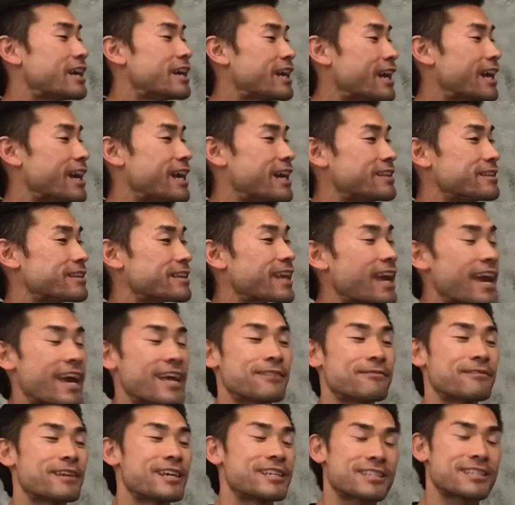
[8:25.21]
And
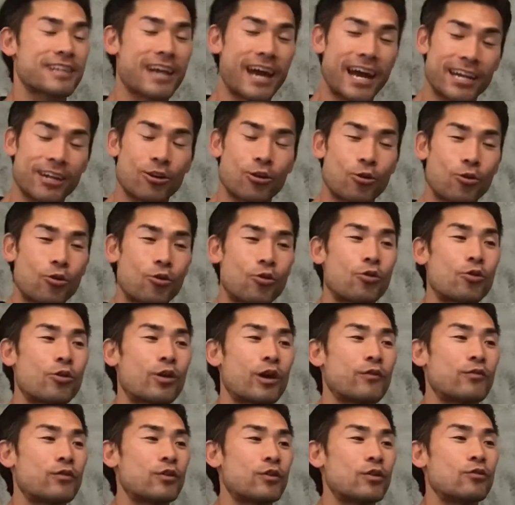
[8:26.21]
again, it's kind of cool
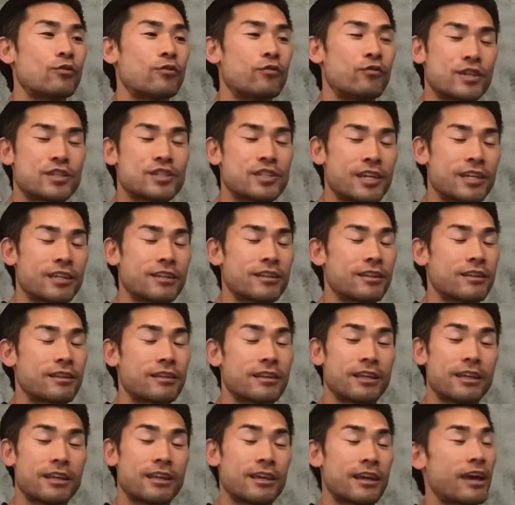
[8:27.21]
if you visit
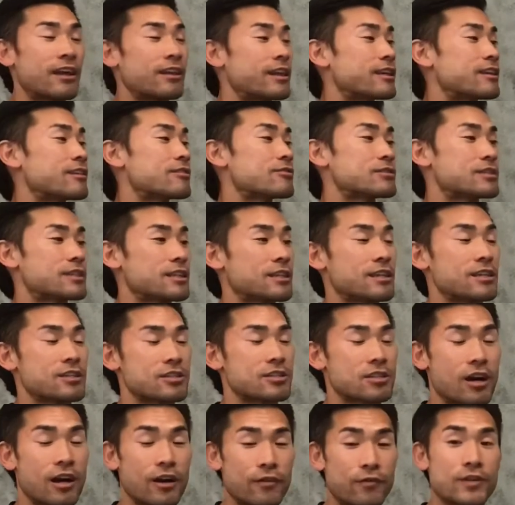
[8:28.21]
the LA
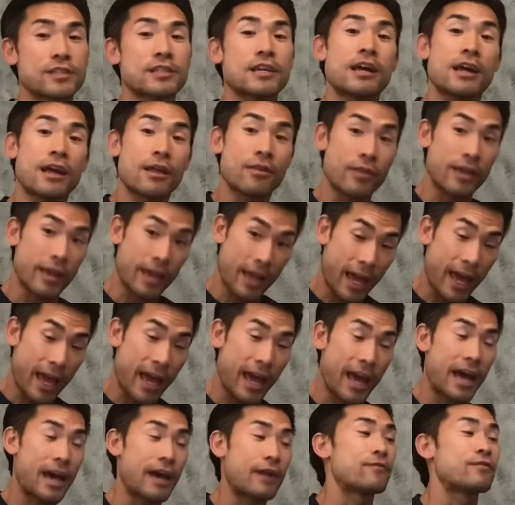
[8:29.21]
Guiltini's office. They
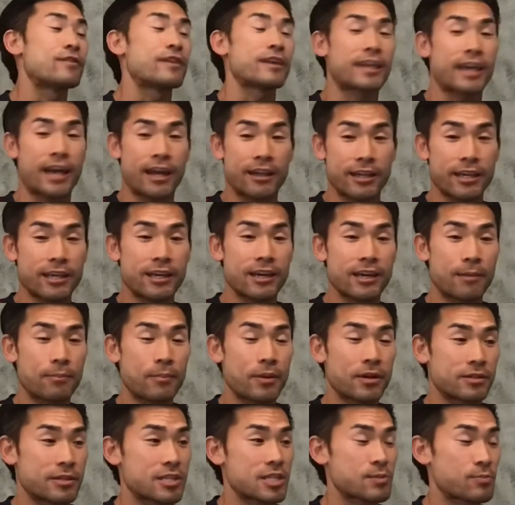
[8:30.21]
have the Cali Cup
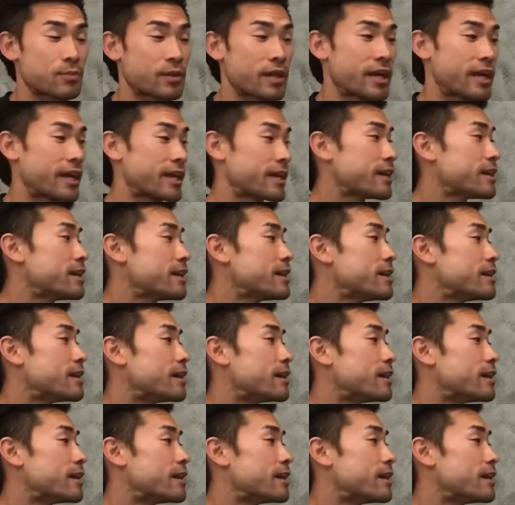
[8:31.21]
on display.